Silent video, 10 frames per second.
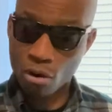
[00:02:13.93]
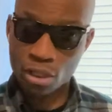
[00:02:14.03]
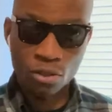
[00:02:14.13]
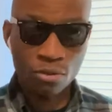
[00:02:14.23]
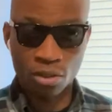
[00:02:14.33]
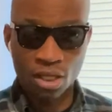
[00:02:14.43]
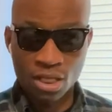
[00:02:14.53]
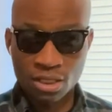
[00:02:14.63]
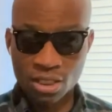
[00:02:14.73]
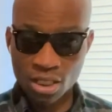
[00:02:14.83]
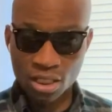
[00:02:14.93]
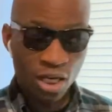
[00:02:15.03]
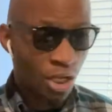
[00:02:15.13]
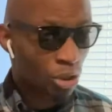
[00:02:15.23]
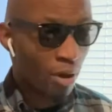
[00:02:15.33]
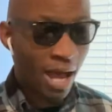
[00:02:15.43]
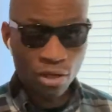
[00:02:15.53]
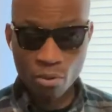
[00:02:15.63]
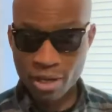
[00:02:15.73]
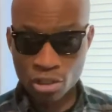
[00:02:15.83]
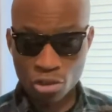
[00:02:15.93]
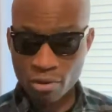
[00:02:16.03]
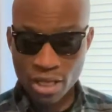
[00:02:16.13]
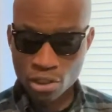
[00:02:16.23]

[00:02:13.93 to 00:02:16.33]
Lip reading: You done seen trial and stress.